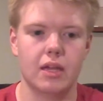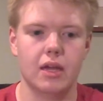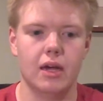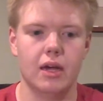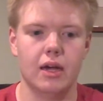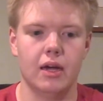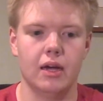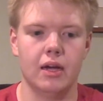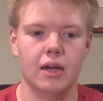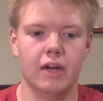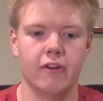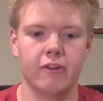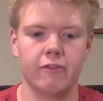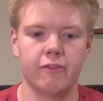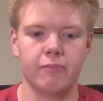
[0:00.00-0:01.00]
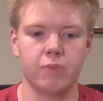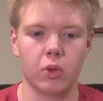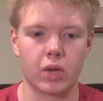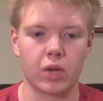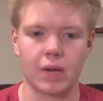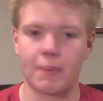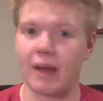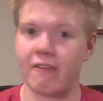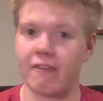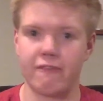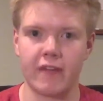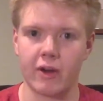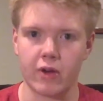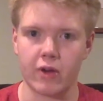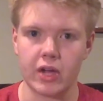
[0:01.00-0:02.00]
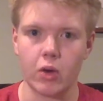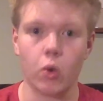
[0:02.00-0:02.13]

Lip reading: of blowing up a fairy,